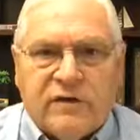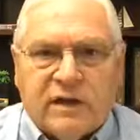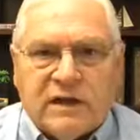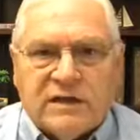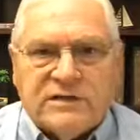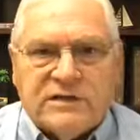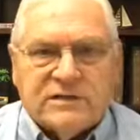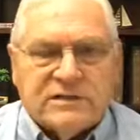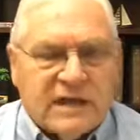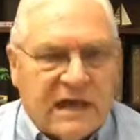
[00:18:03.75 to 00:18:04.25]

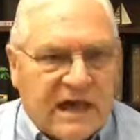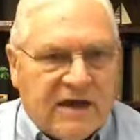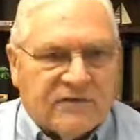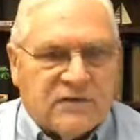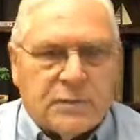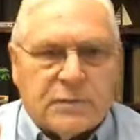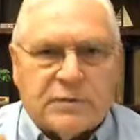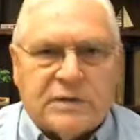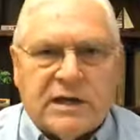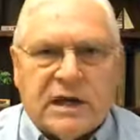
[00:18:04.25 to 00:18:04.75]
villages. They have
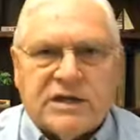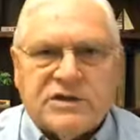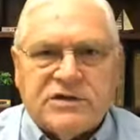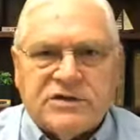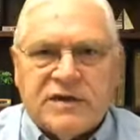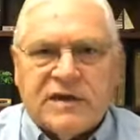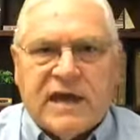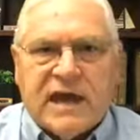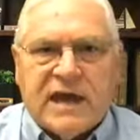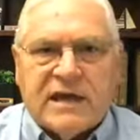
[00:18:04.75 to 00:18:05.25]
the
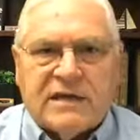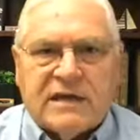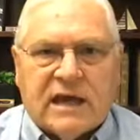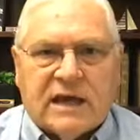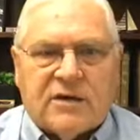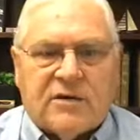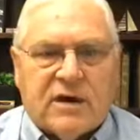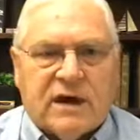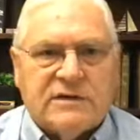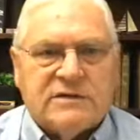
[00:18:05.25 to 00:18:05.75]
protection of the
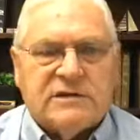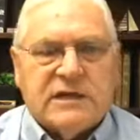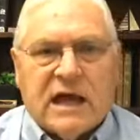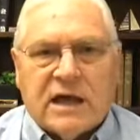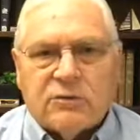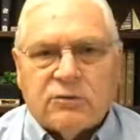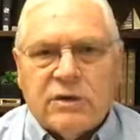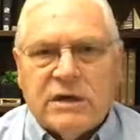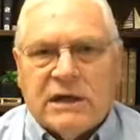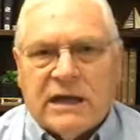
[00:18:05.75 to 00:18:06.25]
Antichrist,
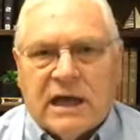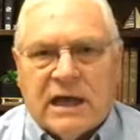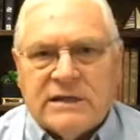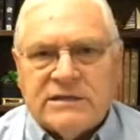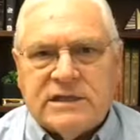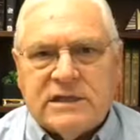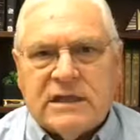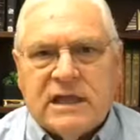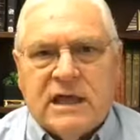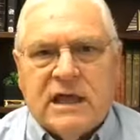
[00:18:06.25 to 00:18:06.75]
not
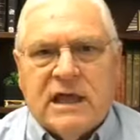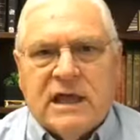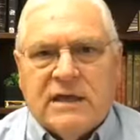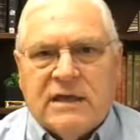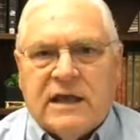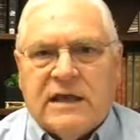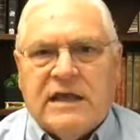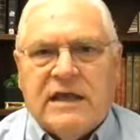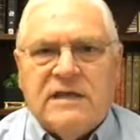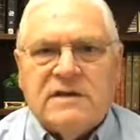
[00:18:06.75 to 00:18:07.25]
realizing
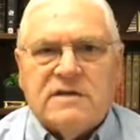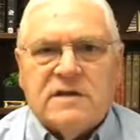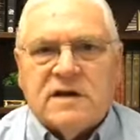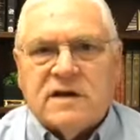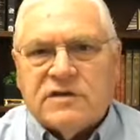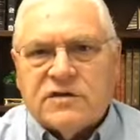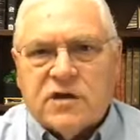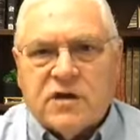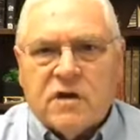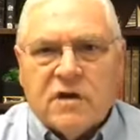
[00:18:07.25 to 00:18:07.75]
that he's going
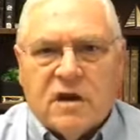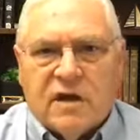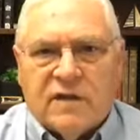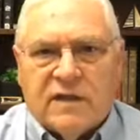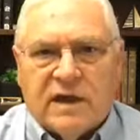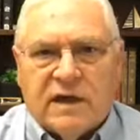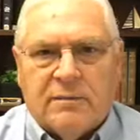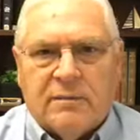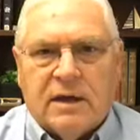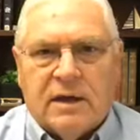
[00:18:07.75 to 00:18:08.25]
to turn on
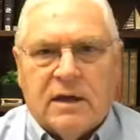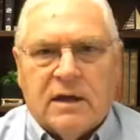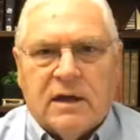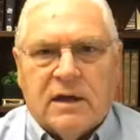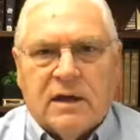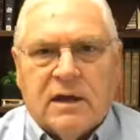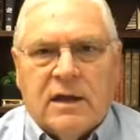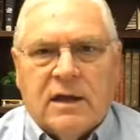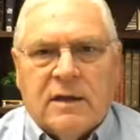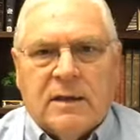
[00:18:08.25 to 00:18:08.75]
them
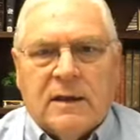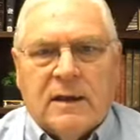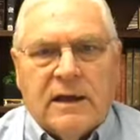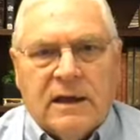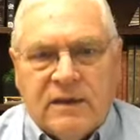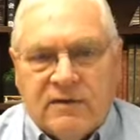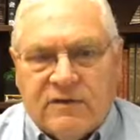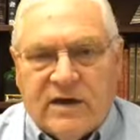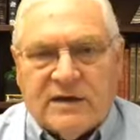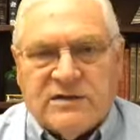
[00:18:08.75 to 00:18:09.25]

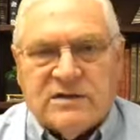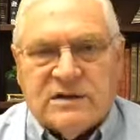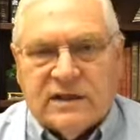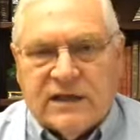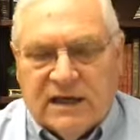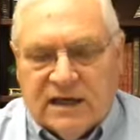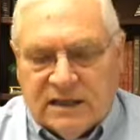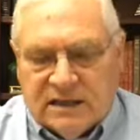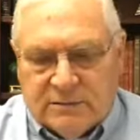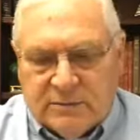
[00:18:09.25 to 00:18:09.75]

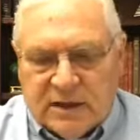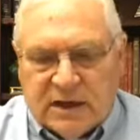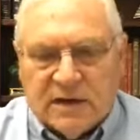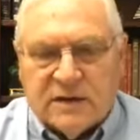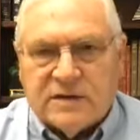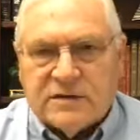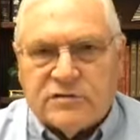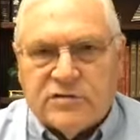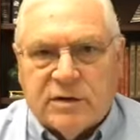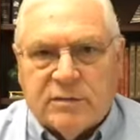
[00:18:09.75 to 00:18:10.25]
eventually in the middle
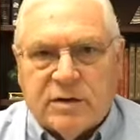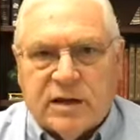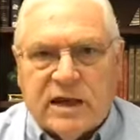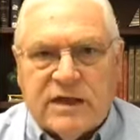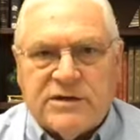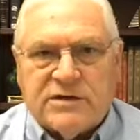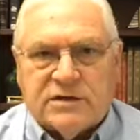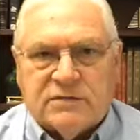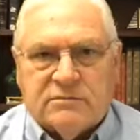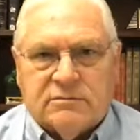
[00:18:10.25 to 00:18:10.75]
of the
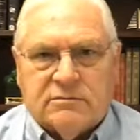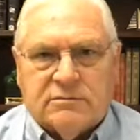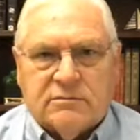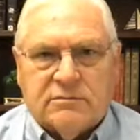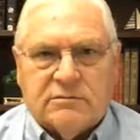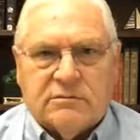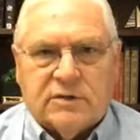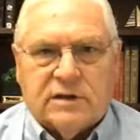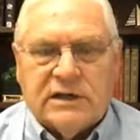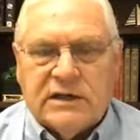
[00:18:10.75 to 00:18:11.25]
tribulation
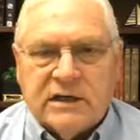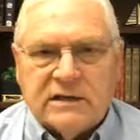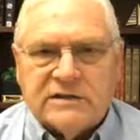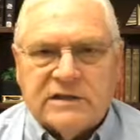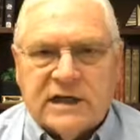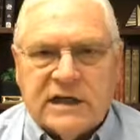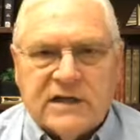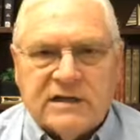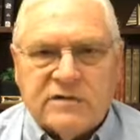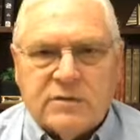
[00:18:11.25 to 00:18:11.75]
when he
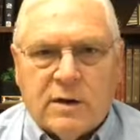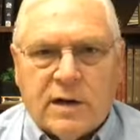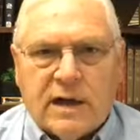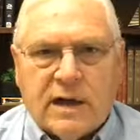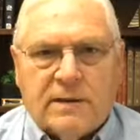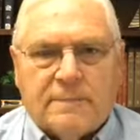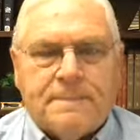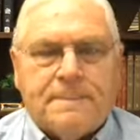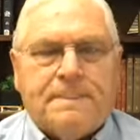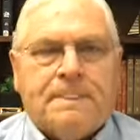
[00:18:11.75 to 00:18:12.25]
doesn't get his way.